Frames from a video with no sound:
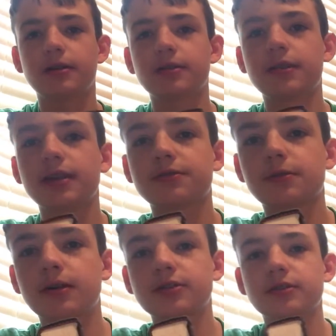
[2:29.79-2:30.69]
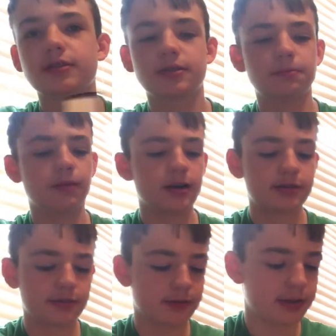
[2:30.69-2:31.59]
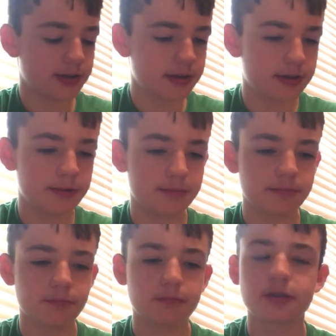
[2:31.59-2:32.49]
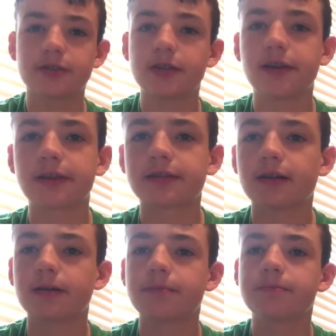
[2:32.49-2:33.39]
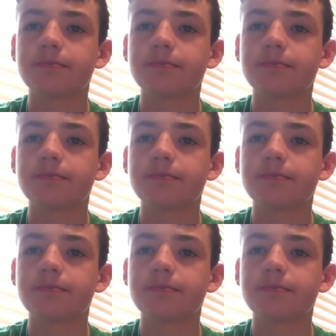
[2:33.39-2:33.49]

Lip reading: Thanks for watching this unboxing video. See you next time.